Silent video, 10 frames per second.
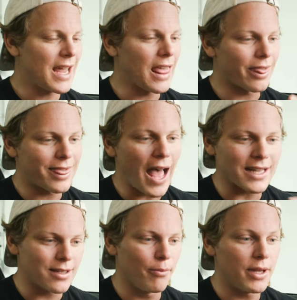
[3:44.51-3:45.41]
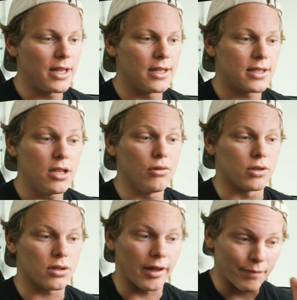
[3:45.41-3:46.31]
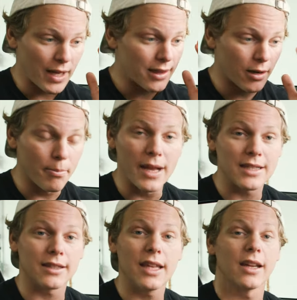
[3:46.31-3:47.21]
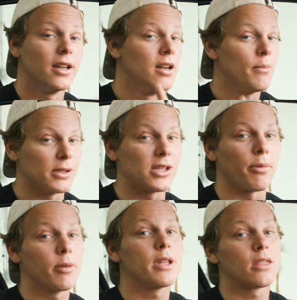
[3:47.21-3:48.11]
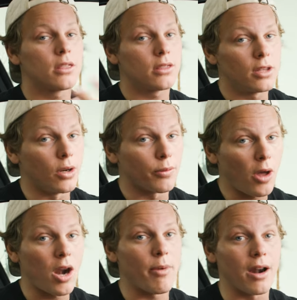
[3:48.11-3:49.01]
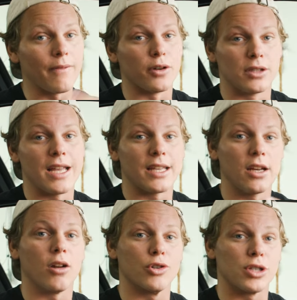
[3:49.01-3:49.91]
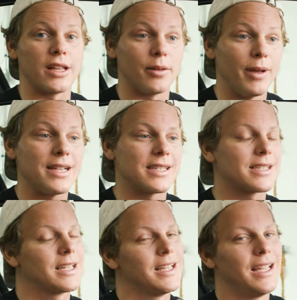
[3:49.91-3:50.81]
And that to me is huge. Like, it's an amazing thing but something to be, you know, thought about if you're taking it on a daily basis.